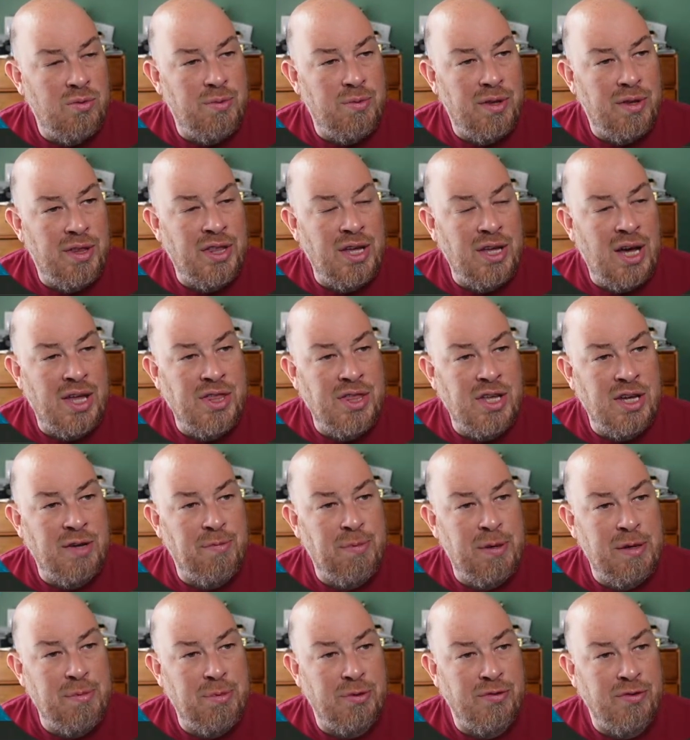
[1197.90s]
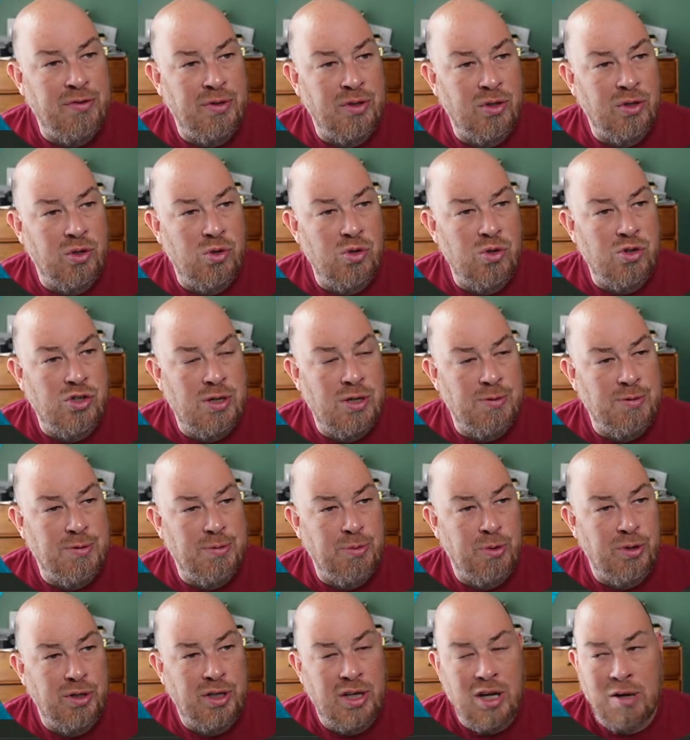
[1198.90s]
I think people from the cruise ships
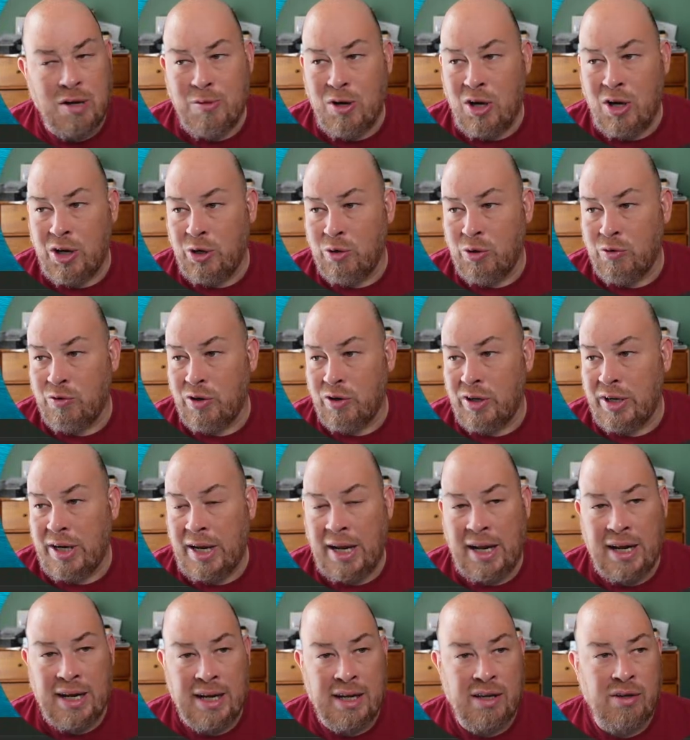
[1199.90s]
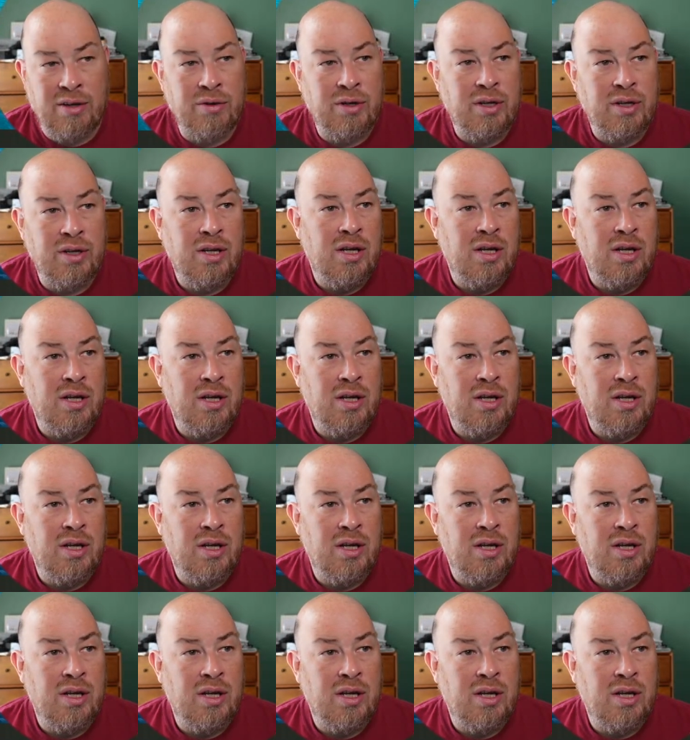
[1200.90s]
would come on over and hang out.